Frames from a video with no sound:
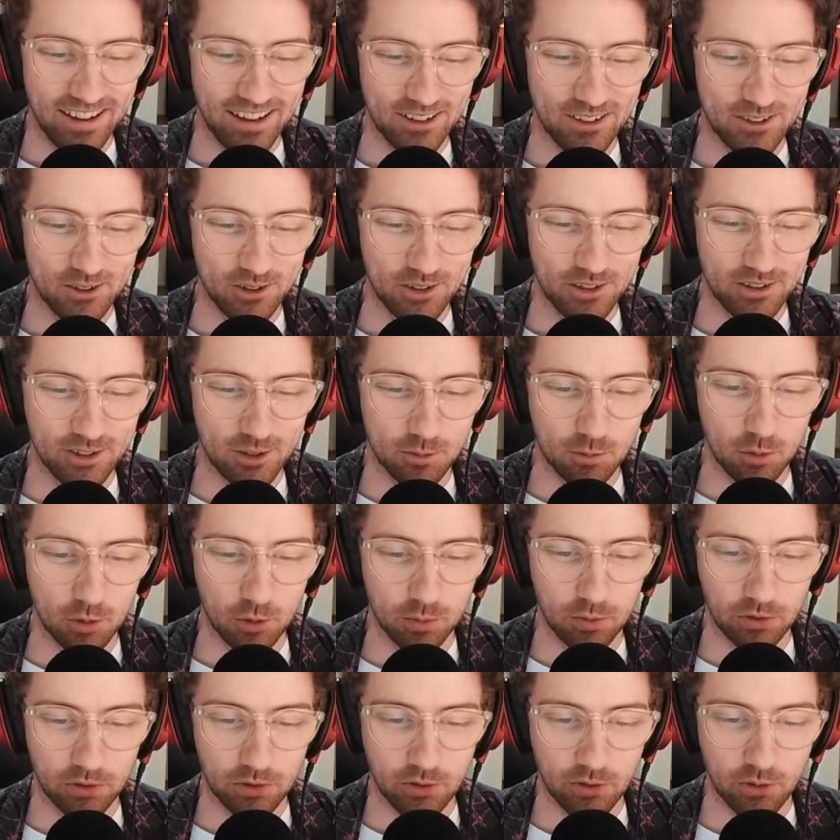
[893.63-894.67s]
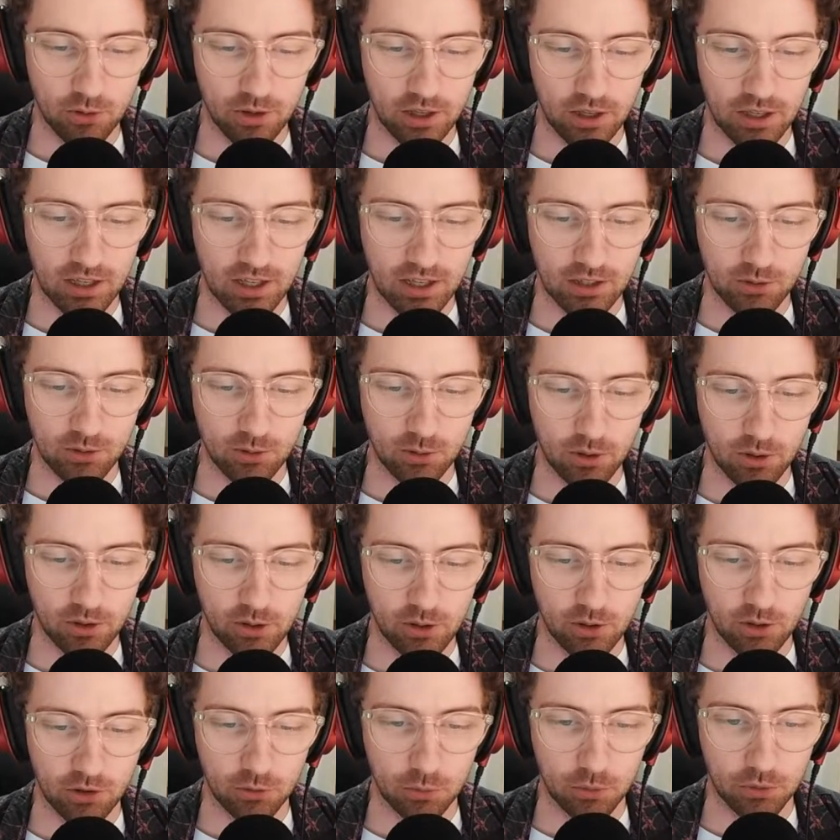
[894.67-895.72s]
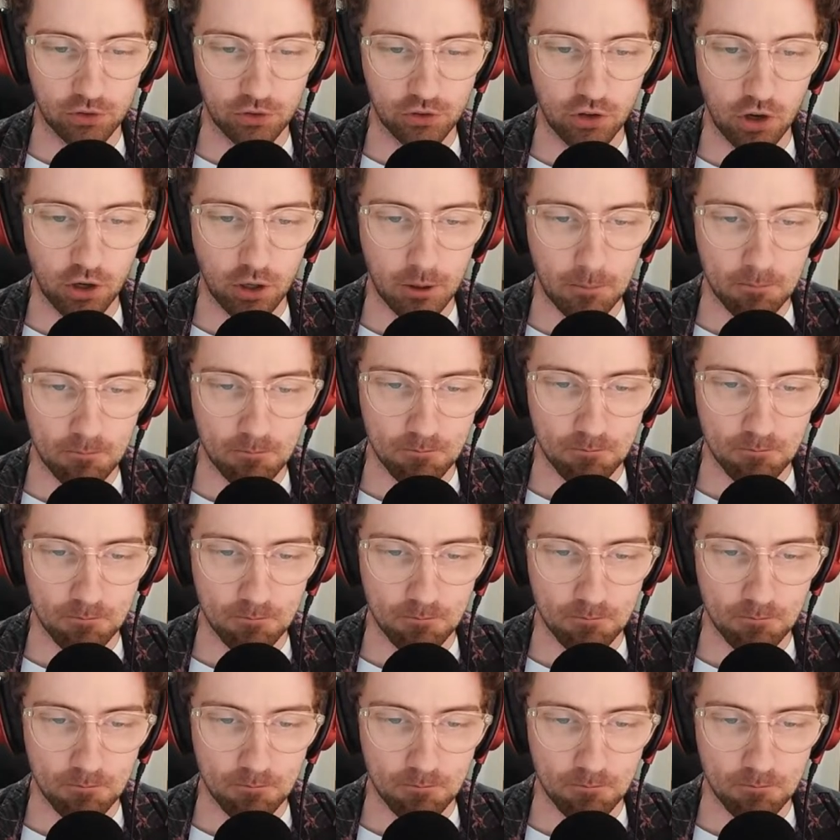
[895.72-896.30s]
Troy says Brisbane scoring 2 early goals was a shock.